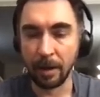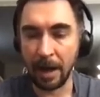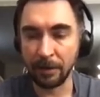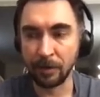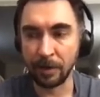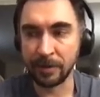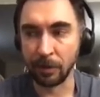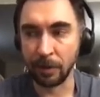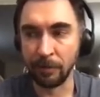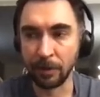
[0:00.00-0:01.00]
address. So
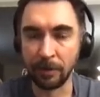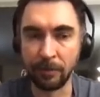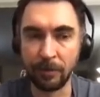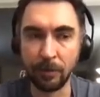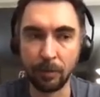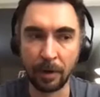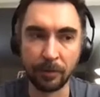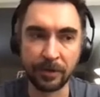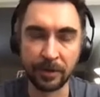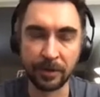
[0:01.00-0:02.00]
even if you are
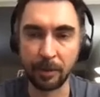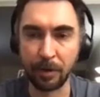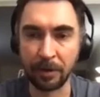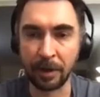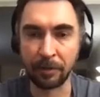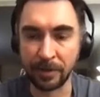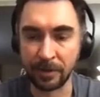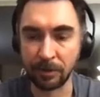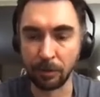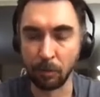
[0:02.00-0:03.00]
using separate addresses
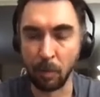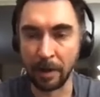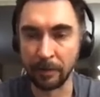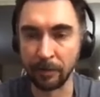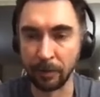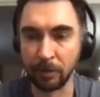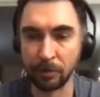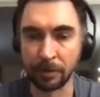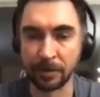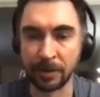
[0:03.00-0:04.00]
in your wallet for each
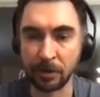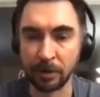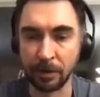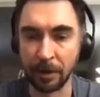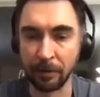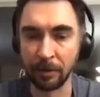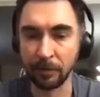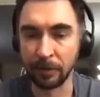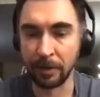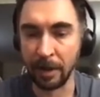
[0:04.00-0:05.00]
transaction, at the end of
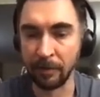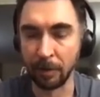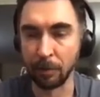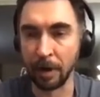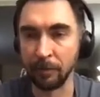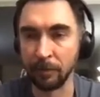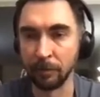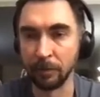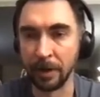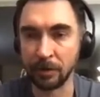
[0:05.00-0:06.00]
the day, they arrive to
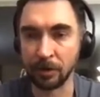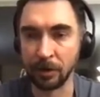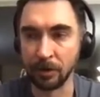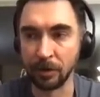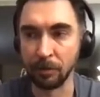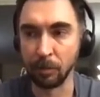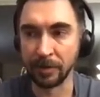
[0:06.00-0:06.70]
the exchange in one